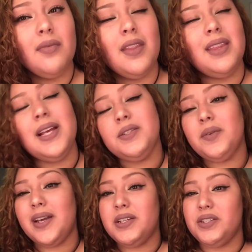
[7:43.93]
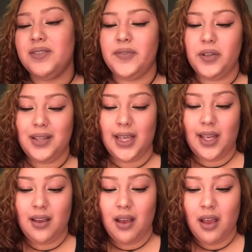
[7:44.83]
that's why I just feel
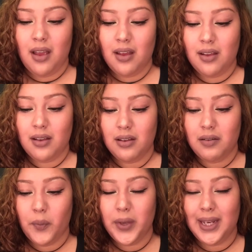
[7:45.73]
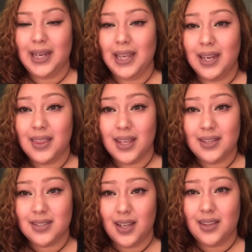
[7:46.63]
like we need
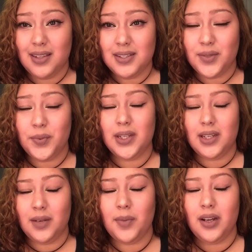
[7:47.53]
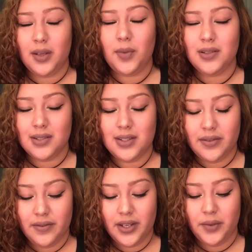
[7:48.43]
things like this. We need body
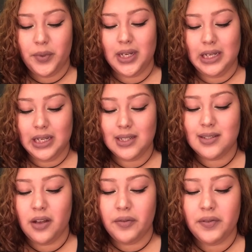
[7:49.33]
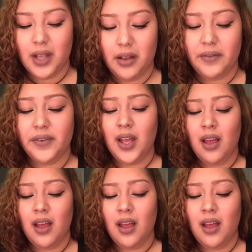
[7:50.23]
positivity, we need self-love,